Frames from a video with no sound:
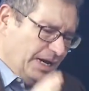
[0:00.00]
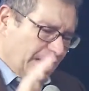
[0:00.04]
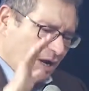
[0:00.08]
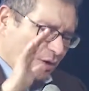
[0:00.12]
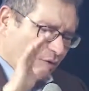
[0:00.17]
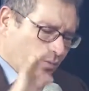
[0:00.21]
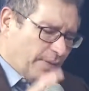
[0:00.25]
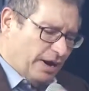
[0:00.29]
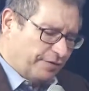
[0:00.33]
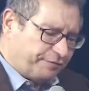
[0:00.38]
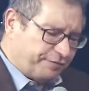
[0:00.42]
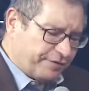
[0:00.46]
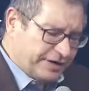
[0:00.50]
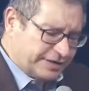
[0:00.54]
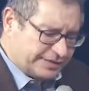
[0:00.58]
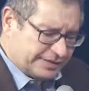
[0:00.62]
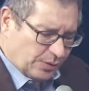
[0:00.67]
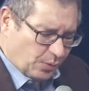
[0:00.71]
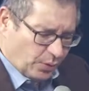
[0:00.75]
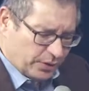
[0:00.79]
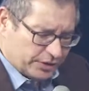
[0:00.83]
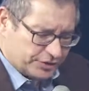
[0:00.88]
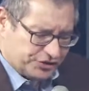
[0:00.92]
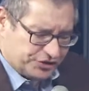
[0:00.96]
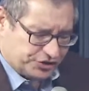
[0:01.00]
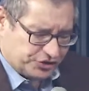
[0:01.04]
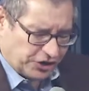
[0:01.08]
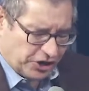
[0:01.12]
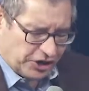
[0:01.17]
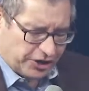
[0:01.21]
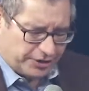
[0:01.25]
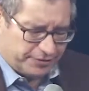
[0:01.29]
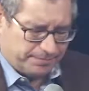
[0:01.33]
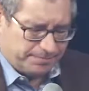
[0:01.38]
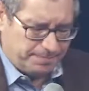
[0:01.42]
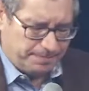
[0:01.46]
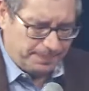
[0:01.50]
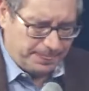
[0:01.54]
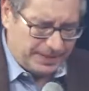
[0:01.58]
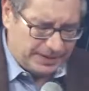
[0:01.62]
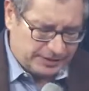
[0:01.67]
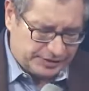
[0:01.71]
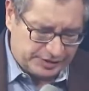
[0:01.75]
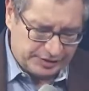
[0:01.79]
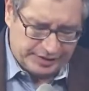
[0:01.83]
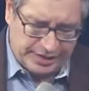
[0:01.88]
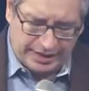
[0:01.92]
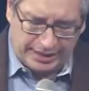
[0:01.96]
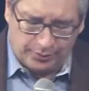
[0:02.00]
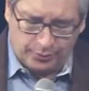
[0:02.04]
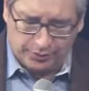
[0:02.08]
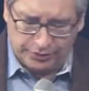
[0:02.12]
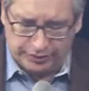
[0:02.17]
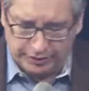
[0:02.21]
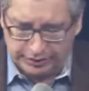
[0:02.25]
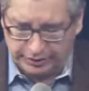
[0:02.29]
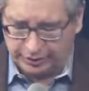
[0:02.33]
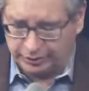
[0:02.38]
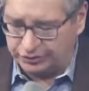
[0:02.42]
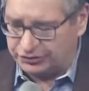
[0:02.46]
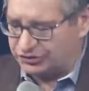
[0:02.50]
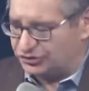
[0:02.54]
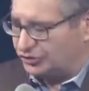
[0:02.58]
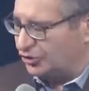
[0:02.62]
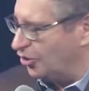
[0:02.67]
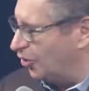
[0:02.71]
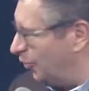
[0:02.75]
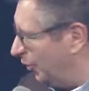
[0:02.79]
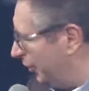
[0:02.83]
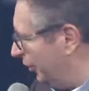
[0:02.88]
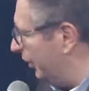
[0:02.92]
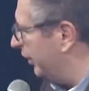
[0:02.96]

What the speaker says: Well, my friends, I want to start tonight with a little story.